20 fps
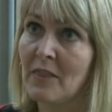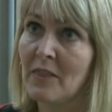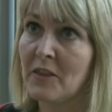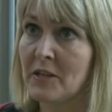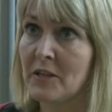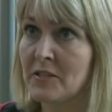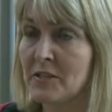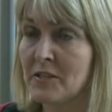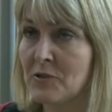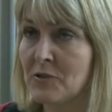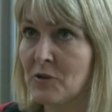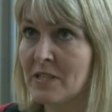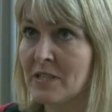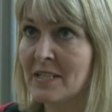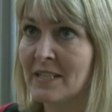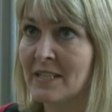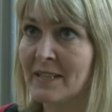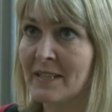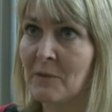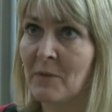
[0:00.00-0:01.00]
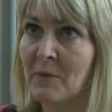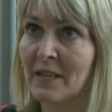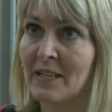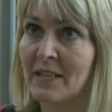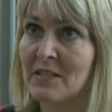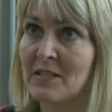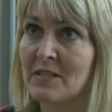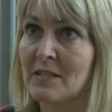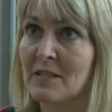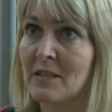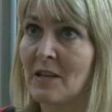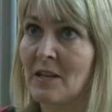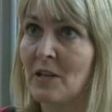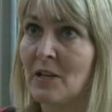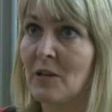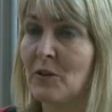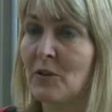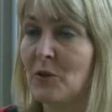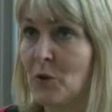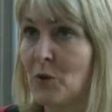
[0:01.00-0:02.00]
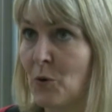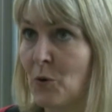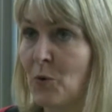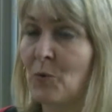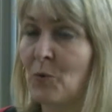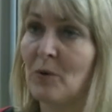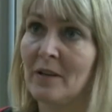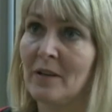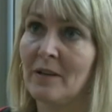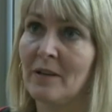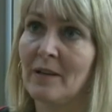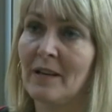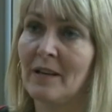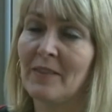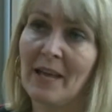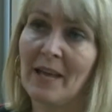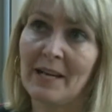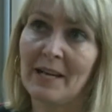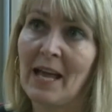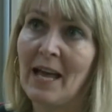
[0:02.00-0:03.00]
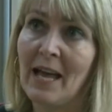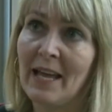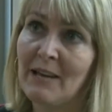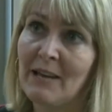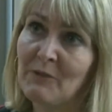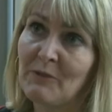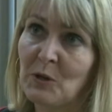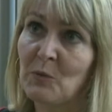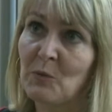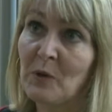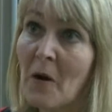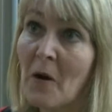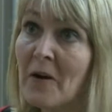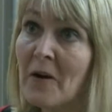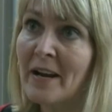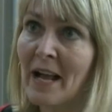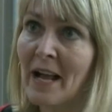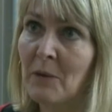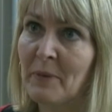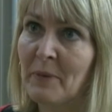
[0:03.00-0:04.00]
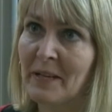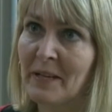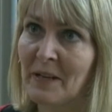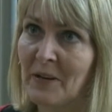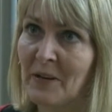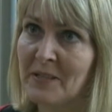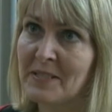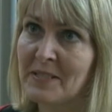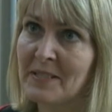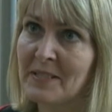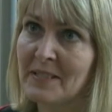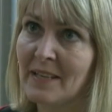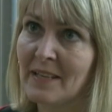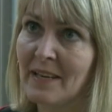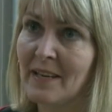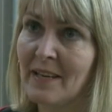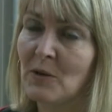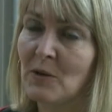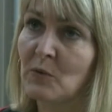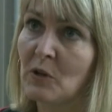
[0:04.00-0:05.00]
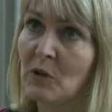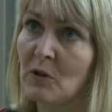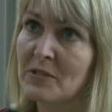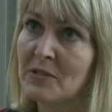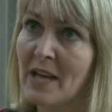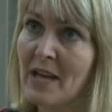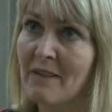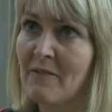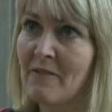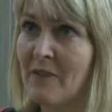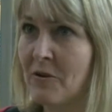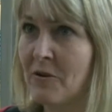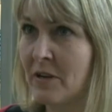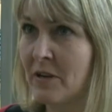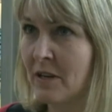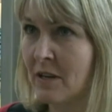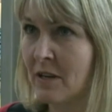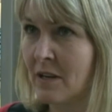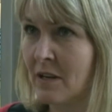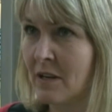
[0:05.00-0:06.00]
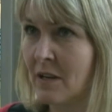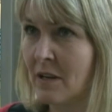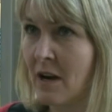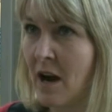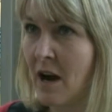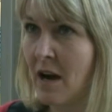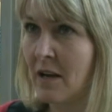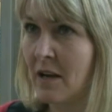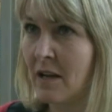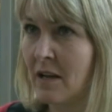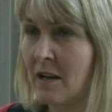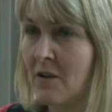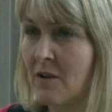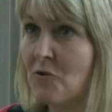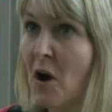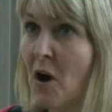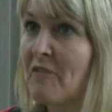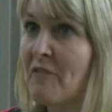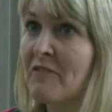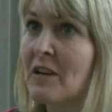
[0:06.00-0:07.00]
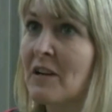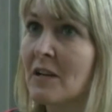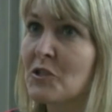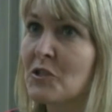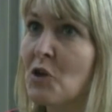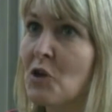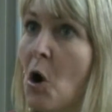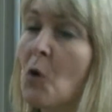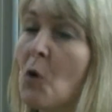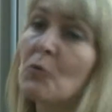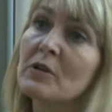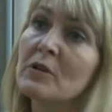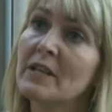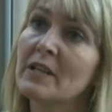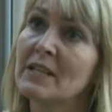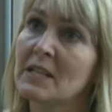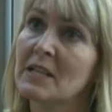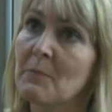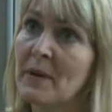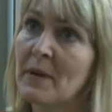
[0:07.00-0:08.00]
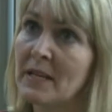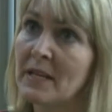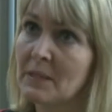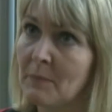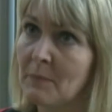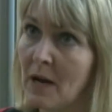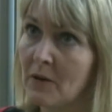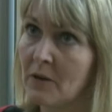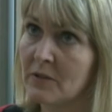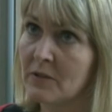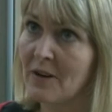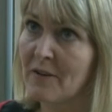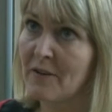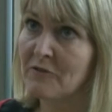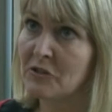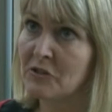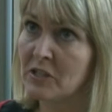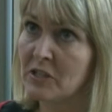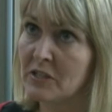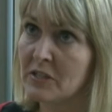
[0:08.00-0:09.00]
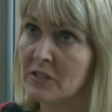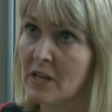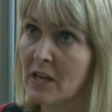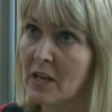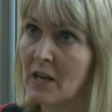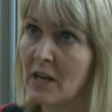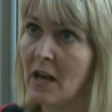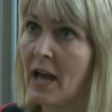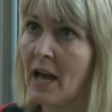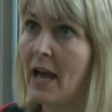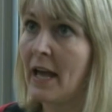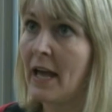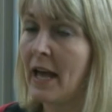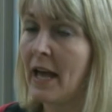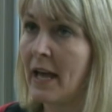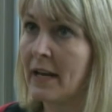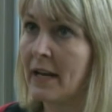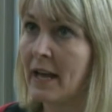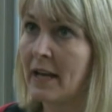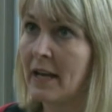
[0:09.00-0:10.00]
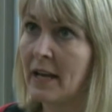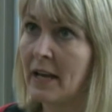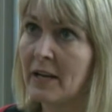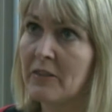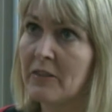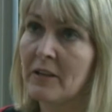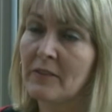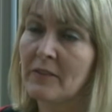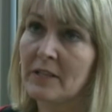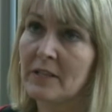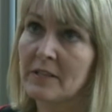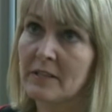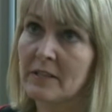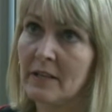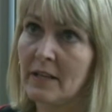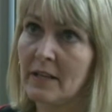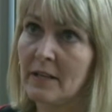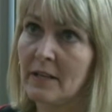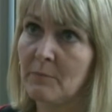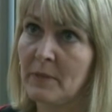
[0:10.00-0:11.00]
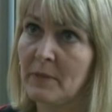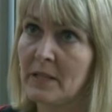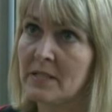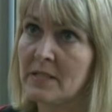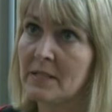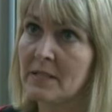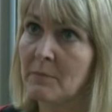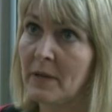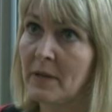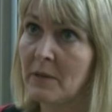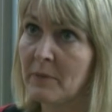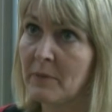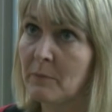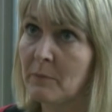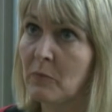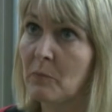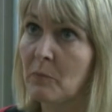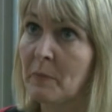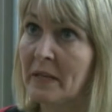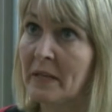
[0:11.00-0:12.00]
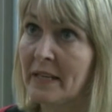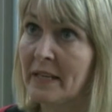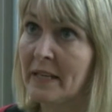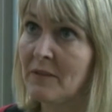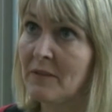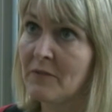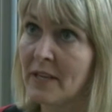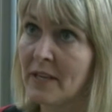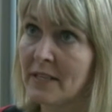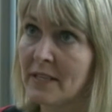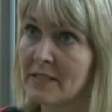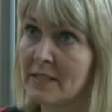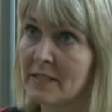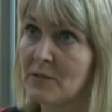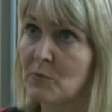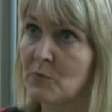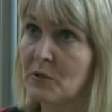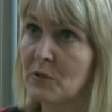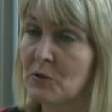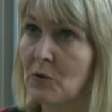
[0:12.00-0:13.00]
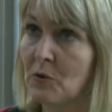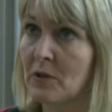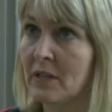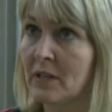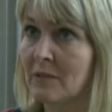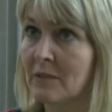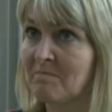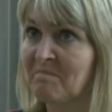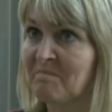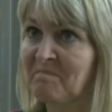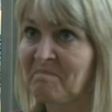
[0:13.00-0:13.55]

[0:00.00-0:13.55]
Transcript: The situation in Denmark is, though, that even though we are helping a lot, we also have a very rough tone in the debate about refugees. And I think that it means that many people believe that since we're talking